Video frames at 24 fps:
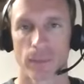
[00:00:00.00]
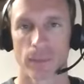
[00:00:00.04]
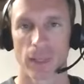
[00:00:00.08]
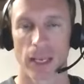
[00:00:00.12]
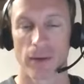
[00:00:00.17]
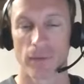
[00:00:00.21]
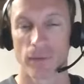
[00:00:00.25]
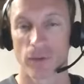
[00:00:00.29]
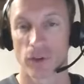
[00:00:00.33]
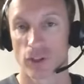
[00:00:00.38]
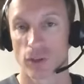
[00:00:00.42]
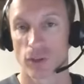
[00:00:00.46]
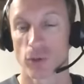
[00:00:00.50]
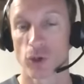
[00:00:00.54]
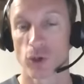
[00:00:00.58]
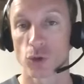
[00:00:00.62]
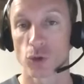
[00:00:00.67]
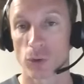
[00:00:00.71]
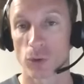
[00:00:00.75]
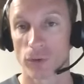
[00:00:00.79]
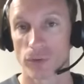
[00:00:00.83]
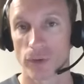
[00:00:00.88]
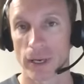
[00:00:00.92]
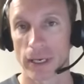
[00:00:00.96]
if there's a
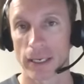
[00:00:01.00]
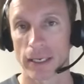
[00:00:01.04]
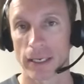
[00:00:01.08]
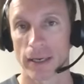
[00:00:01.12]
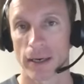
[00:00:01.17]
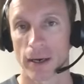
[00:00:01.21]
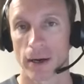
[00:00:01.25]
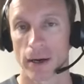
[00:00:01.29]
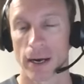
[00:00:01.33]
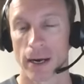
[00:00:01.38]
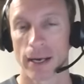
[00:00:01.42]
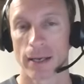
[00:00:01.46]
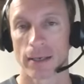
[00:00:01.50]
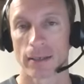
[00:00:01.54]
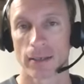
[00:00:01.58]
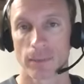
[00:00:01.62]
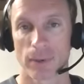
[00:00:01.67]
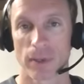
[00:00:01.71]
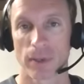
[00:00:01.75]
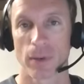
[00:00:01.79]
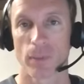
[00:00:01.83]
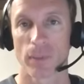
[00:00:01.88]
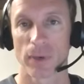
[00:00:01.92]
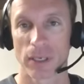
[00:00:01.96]
mutual fit here and
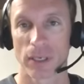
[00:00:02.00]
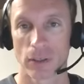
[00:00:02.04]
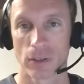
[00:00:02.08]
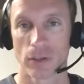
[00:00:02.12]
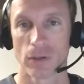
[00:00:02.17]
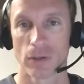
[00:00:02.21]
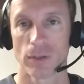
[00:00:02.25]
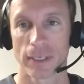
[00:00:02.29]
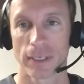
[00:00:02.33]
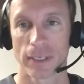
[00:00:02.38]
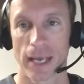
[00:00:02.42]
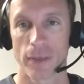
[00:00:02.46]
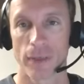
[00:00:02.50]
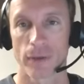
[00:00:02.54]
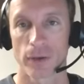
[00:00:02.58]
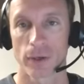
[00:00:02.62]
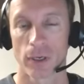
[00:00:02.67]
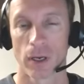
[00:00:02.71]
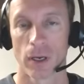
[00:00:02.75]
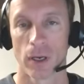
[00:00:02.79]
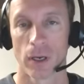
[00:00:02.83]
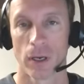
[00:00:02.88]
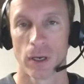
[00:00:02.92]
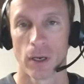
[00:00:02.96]
something that we can do together
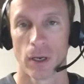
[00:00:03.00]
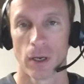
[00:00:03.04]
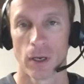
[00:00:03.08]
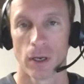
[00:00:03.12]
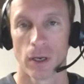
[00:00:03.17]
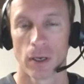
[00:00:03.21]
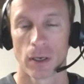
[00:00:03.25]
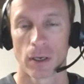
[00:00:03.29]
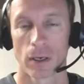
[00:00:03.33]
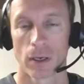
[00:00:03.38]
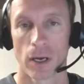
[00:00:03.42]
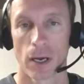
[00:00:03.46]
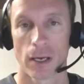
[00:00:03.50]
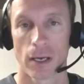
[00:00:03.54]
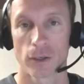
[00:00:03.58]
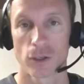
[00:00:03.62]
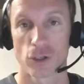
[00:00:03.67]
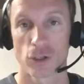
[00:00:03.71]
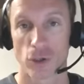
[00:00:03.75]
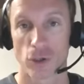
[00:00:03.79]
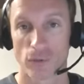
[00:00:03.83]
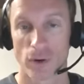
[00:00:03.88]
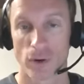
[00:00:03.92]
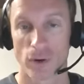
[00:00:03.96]
to
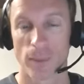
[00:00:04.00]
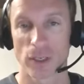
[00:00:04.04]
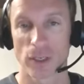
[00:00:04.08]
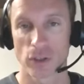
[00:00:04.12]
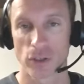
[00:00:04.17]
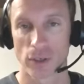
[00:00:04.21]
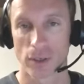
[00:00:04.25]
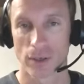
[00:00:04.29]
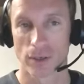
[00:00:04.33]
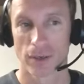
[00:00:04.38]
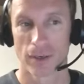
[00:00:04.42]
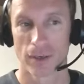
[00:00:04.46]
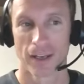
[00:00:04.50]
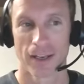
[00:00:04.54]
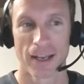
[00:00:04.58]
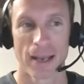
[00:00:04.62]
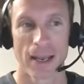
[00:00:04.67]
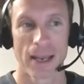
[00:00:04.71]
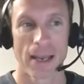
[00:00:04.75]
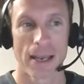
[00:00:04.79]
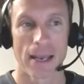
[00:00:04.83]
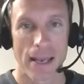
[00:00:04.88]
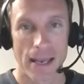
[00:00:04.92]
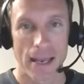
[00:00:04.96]
serve our mission.
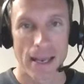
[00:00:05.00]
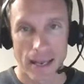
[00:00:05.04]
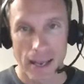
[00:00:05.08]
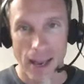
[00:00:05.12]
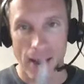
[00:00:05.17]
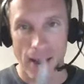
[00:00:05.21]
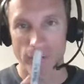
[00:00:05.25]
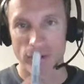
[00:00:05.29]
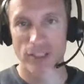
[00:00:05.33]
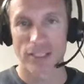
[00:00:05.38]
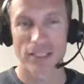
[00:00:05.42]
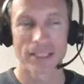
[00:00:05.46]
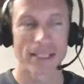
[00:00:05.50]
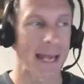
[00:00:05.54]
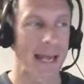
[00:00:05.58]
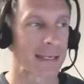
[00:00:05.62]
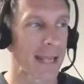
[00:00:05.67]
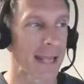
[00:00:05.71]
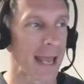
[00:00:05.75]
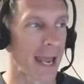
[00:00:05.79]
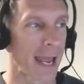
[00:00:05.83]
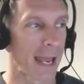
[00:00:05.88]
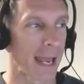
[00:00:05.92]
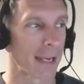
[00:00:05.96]
Ever since that
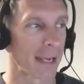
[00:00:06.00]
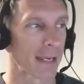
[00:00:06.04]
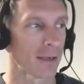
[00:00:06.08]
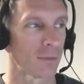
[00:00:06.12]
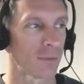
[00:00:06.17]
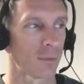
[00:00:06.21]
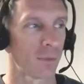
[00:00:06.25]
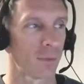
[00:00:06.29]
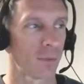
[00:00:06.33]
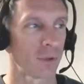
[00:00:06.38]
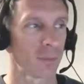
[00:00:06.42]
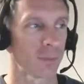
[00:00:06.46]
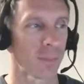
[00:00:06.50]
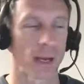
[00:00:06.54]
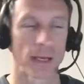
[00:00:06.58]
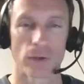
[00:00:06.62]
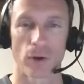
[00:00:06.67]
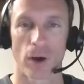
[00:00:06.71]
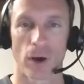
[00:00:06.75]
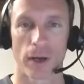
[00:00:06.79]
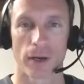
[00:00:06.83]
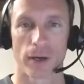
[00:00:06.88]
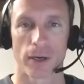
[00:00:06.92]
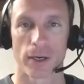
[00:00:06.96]
day with my
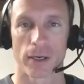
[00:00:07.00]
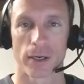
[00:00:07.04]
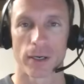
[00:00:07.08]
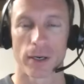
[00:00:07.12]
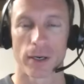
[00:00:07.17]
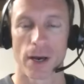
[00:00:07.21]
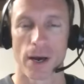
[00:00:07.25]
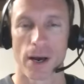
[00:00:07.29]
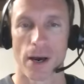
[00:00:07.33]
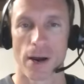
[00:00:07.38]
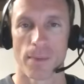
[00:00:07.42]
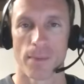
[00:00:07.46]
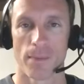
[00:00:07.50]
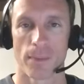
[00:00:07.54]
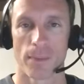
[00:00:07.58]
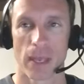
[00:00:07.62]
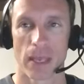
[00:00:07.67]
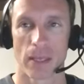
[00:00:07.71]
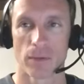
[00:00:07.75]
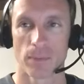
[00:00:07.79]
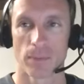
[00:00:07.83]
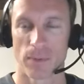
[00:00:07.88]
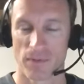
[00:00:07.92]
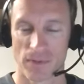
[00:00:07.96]
daughter,
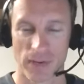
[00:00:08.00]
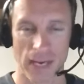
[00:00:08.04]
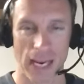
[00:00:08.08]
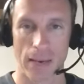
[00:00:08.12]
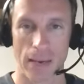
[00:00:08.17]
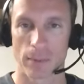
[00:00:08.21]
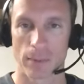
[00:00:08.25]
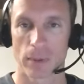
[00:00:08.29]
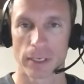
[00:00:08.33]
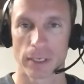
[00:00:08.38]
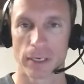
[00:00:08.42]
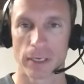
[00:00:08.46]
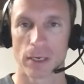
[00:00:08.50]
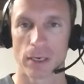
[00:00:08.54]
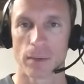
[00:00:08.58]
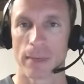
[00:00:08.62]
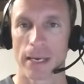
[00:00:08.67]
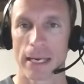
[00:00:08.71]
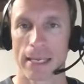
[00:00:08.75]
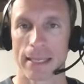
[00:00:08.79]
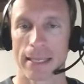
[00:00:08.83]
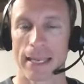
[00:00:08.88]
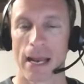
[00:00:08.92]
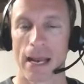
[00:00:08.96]
it became clear to
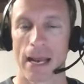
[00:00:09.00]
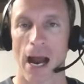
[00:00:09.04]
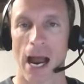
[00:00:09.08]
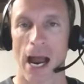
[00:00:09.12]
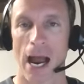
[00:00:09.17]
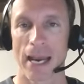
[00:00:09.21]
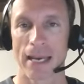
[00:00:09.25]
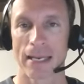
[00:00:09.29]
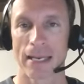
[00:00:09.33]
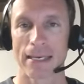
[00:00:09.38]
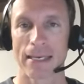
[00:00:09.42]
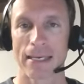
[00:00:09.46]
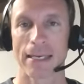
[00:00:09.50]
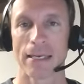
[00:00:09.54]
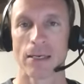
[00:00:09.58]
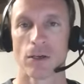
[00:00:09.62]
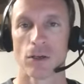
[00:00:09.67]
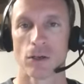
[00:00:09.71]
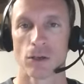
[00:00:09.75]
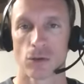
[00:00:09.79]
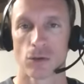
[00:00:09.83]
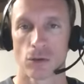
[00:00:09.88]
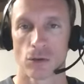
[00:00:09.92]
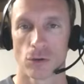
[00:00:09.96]
me that I need
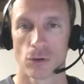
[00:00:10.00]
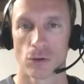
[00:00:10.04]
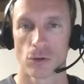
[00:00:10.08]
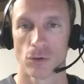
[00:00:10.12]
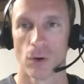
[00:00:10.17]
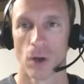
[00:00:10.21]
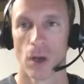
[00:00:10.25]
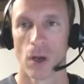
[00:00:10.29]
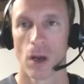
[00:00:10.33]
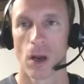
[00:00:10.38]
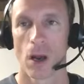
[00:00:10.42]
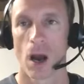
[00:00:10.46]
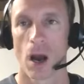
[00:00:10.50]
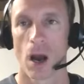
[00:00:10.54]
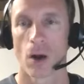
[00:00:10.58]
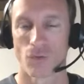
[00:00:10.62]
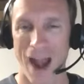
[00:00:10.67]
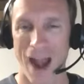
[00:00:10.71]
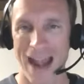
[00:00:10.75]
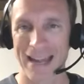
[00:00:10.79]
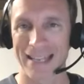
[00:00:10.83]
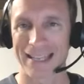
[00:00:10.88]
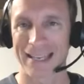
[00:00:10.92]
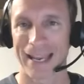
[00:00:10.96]
to
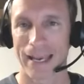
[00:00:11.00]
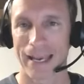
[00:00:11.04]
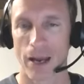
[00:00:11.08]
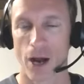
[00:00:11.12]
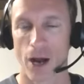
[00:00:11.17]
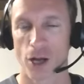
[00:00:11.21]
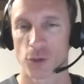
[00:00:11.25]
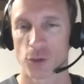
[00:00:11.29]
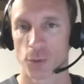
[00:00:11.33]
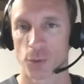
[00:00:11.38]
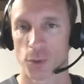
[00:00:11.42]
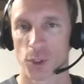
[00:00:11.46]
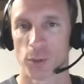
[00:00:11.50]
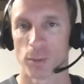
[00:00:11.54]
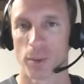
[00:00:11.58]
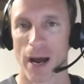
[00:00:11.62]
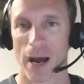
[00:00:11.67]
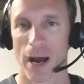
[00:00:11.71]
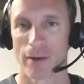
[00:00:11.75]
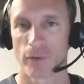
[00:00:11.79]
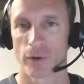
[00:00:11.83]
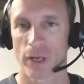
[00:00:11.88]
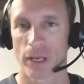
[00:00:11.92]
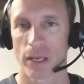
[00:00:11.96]
eradicate entrepreneurial
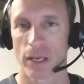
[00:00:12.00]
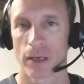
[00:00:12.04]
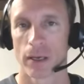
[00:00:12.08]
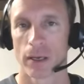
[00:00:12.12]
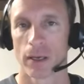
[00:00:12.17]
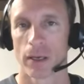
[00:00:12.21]
poverty.